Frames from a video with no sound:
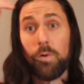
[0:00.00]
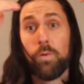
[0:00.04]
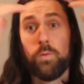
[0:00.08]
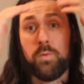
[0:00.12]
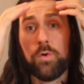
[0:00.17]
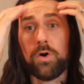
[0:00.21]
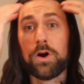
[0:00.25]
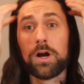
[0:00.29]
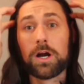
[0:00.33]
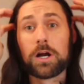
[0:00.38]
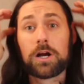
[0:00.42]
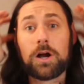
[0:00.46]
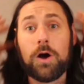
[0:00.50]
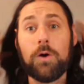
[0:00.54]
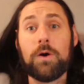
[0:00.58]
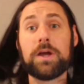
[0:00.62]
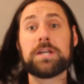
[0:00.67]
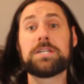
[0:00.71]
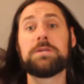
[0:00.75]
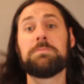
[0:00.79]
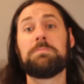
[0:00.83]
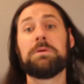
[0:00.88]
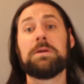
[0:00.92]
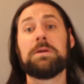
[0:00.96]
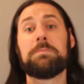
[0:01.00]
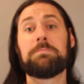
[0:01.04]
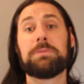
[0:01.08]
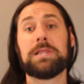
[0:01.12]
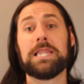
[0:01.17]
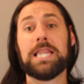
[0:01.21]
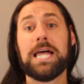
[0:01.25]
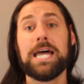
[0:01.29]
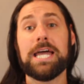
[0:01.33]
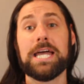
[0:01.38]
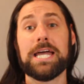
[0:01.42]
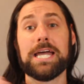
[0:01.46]
We're going to be
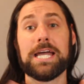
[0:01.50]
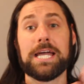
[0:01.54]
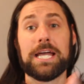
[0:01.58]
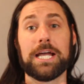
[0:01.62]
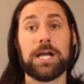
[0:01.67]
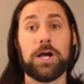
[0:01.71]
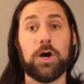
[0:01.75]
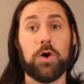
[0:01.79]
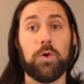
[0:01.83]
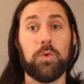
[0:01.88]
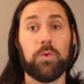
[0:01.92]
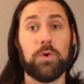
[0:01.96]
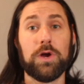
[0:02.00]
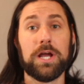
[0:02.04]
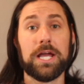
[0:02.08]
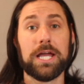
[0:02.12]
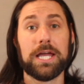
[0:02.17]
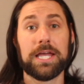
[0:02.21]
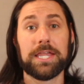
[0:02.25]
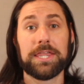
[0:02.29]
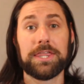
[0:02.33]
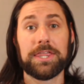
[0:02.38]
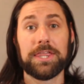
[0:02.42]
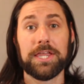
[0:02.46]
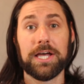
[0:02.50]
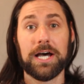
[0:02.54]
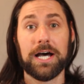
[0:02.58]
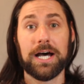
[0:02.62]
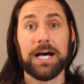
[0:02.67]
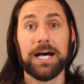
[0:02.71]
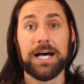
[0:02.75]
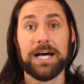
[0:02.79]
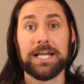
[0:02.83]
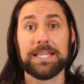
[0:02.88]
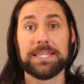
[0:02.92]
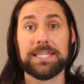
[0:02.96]
playing with
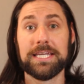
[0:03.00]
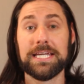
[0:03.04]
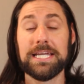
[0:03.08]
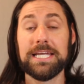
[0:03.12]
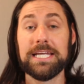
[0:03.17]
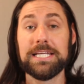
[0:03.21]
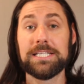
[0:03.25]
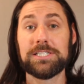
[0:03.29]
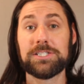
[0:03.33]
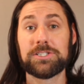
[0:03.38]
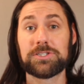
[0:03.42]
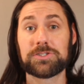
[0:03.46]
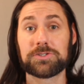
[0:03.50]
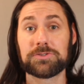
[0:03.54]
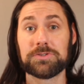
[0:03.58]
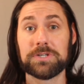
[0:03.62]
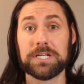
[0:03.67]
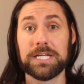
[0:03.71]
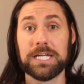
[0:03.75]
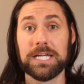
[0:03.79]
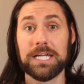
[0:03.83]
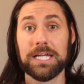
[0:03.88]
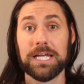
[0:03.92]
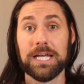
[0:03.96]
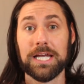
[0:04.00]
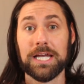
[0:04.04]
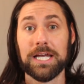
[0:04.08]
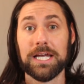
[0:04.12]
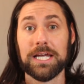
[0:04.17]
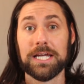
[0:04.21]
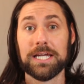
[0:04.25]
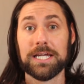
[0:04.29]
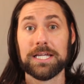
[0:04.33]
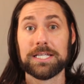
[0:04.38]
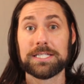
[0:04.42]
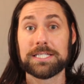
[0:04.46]
uh, the history
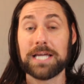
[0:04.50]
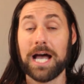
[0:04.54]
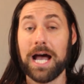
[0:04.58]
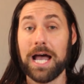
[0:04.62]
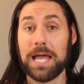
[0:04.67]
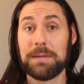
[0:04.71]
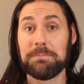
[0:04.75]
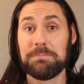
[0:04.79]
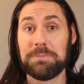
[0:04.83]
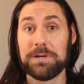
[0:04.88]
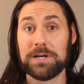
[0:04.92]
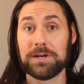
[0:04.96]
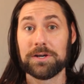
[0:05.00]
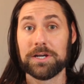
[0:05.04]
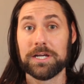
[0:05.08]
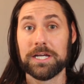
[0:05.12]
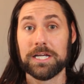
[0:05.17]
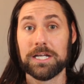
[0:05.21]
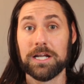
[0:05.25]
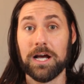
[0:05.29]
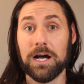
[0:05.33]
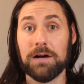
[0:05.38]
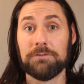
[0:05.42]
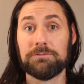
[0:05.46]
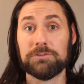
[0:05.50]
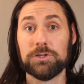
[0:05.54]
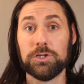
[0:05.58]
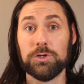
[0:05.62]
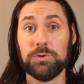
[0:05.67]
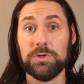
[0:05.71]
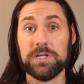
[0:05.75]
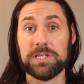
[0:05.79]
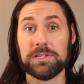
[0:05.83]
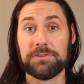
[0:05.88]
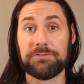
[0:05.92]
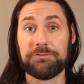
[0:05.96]
time period of
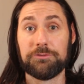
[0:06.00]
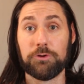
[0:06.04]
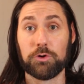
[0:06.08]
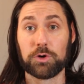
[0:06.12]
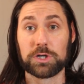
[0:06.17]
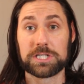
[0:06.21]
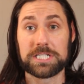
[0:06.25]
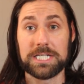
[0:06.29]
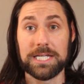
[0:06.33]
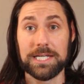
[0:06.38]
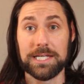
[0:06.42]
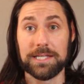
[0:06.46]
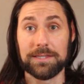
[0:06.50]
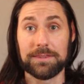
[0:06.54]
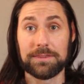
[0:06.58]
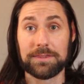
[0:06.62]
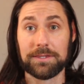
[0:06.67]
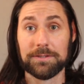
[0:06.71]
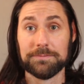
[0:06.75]
Louis XIV.